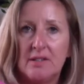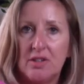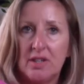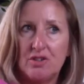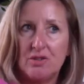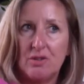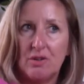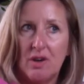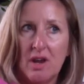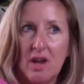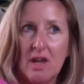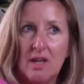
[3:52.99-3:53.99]
that
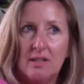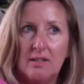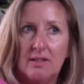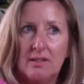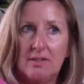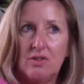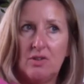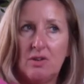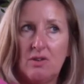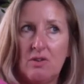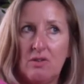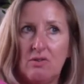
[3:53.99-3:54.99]

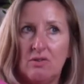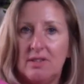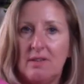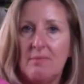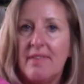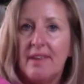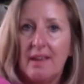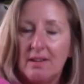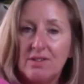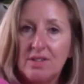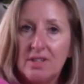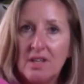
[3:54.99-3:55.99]
you're something else